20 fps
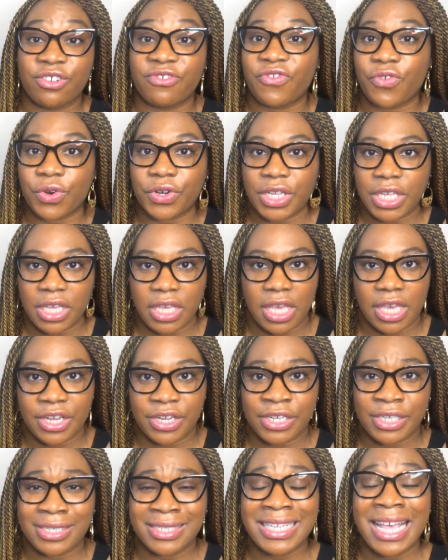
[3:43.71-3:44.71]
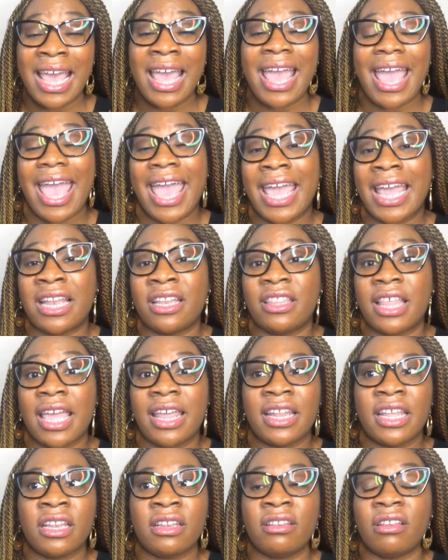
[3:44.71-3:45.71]
or 40 years and they
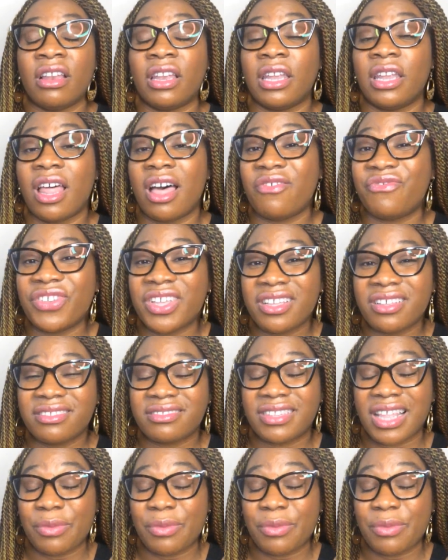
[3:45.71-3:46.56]
didn't love it.